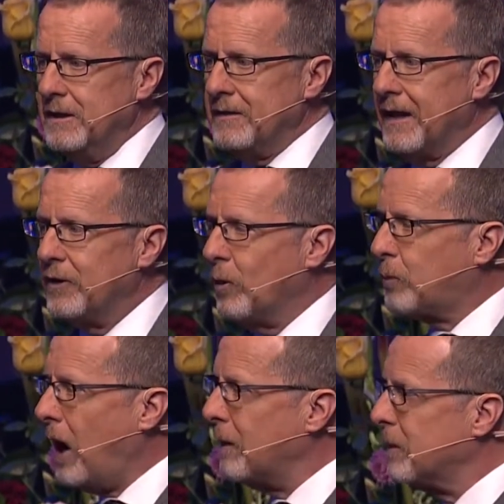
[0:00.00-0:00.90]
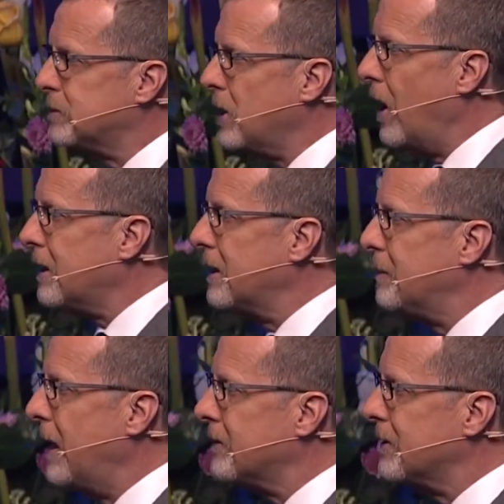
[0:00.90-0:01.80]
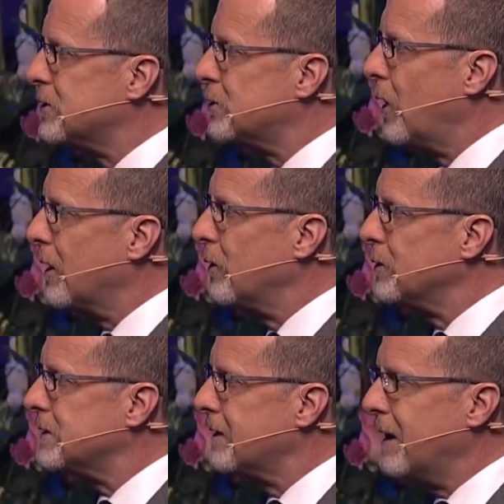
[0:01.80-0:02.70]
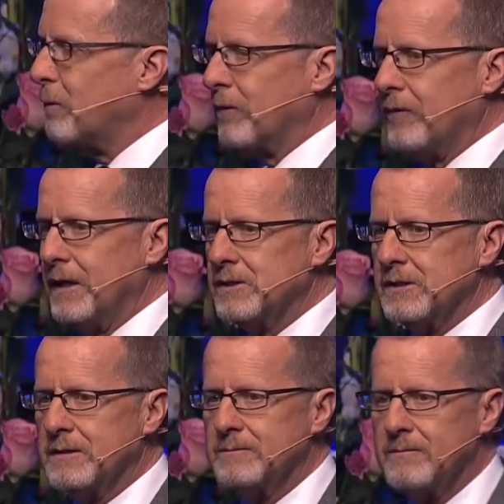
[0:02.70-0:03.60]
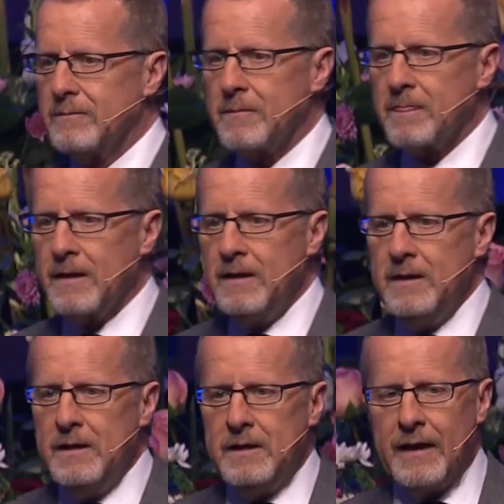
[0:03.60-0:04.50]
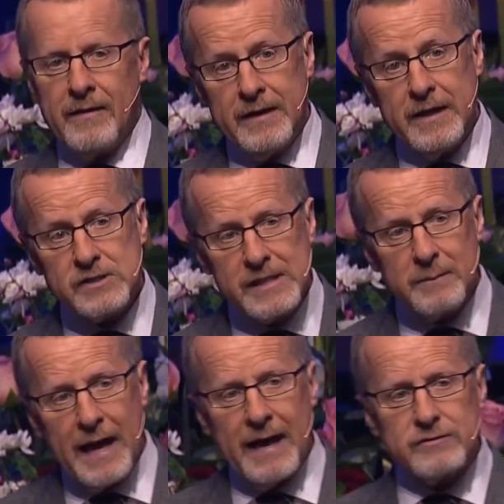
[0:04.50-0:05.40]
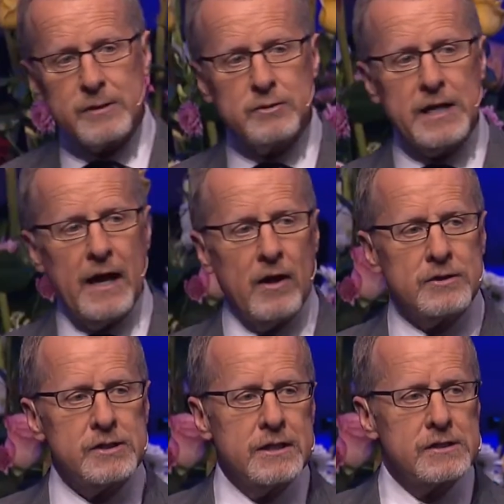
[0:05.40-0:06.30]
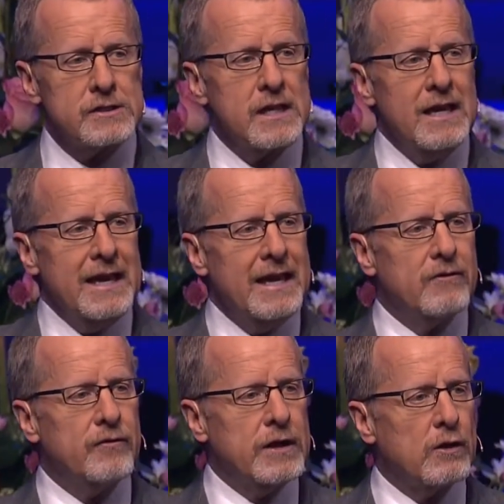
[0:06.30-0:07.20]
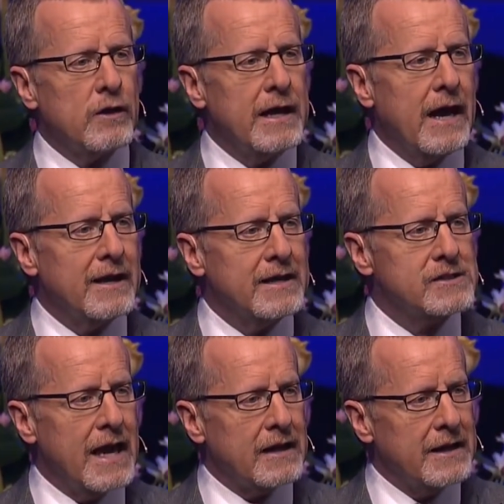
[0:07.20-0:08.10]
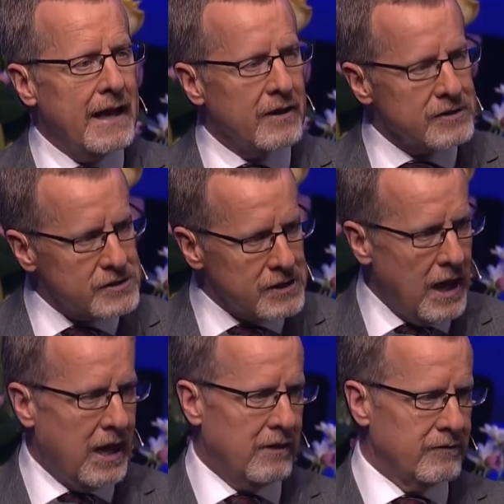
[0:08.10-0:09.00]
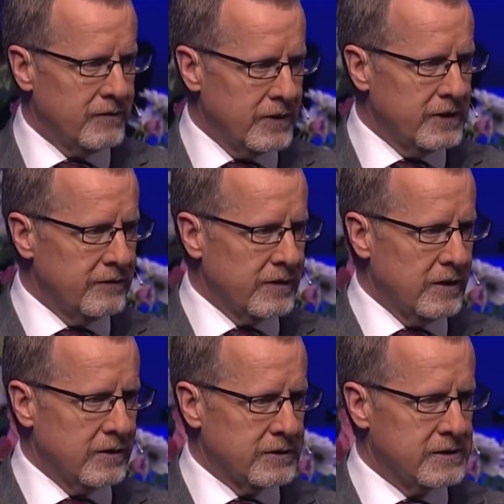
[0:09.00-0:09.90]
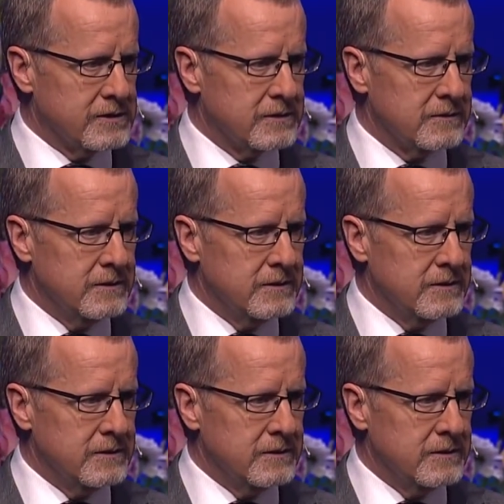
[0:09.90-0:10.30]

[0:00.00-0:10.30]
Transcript: They had no problem talking about the struggles that they were facing. Now, they did seem to have some challenges in figuring out exactly how to solve the difficulties.